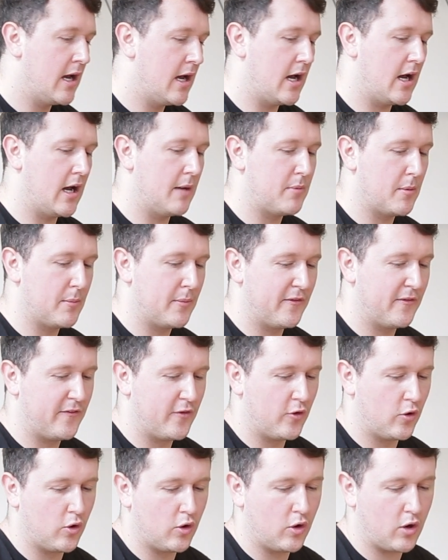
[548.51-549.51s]
But
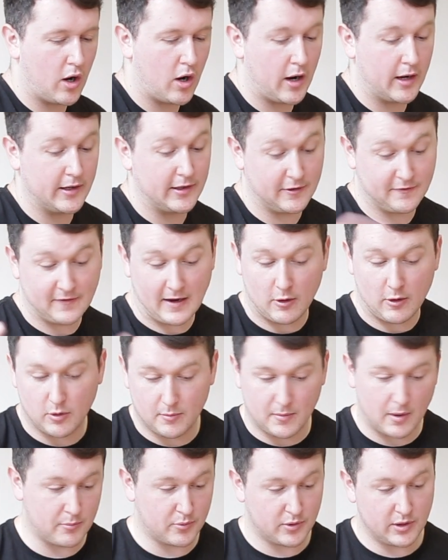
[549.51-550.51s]
before I
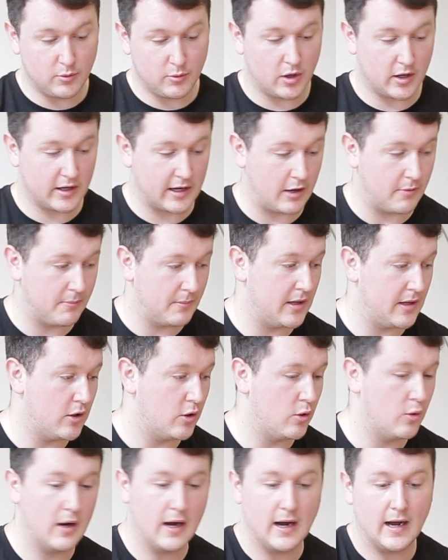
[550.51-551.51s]
devour my pre-workout
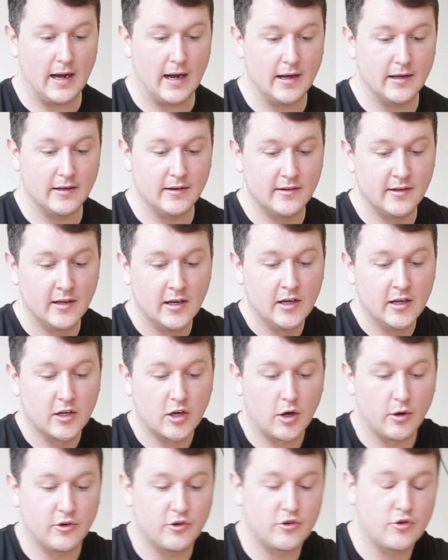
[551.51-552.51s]
meal and
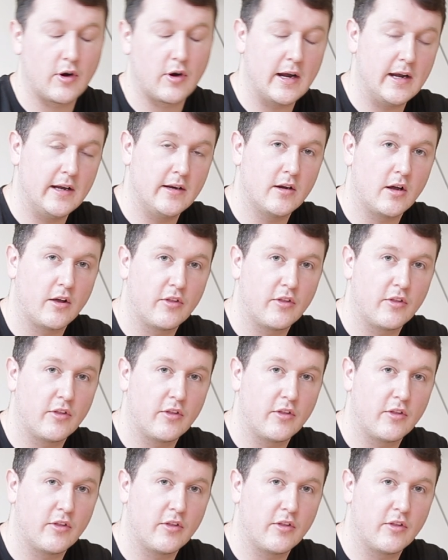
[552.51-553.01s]
go and train,